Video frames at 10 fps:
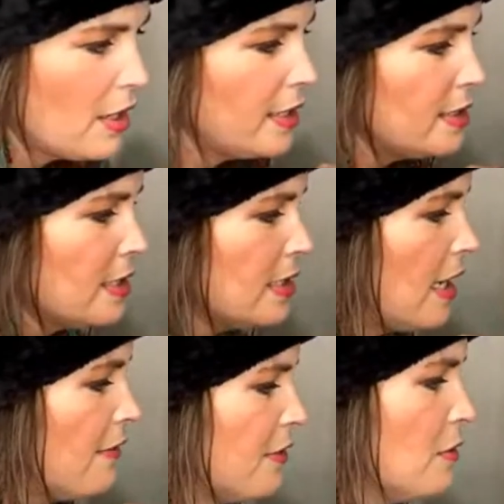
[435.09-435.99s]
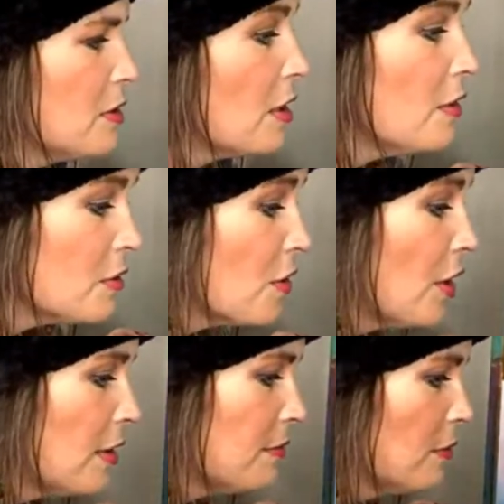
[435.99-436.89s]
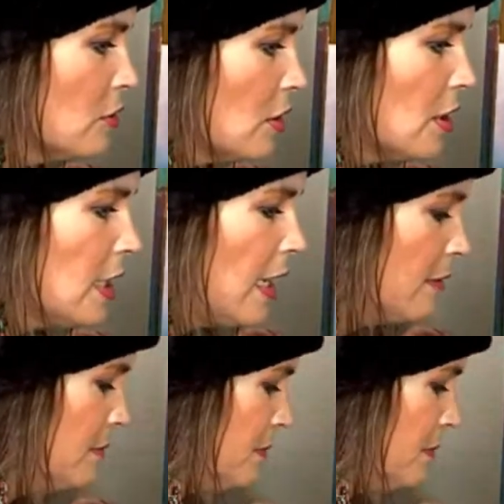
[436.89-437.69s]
kinds of stuff. It was it was good. It was a good day.